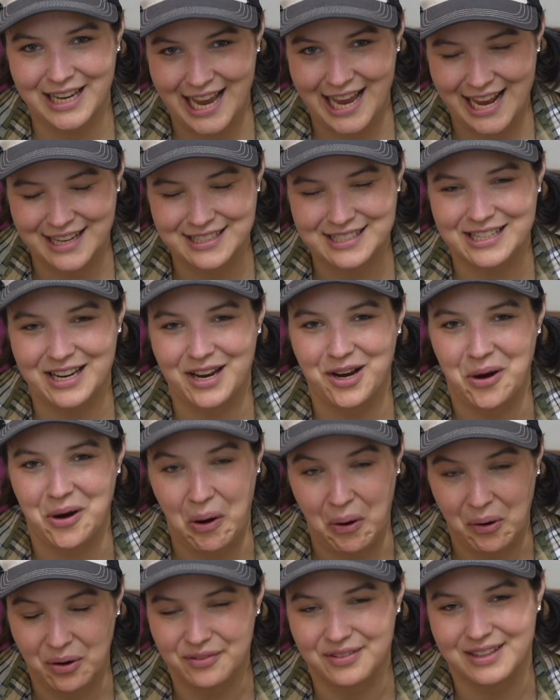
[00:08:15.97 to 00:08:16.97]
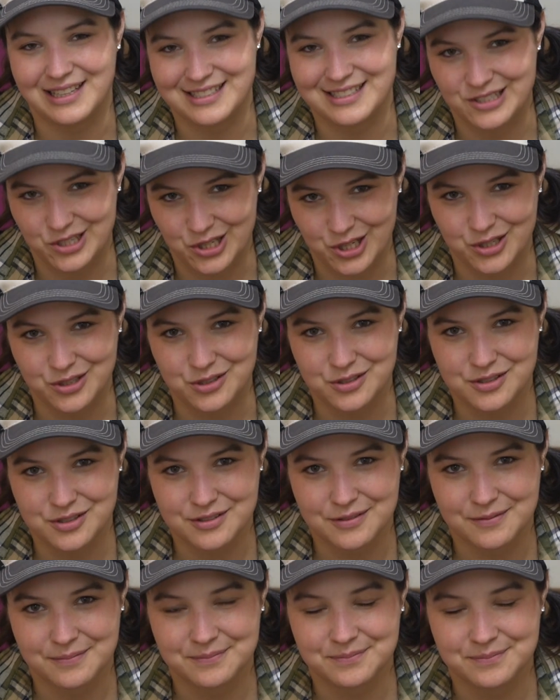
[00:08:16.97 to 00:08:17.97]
casting all these years.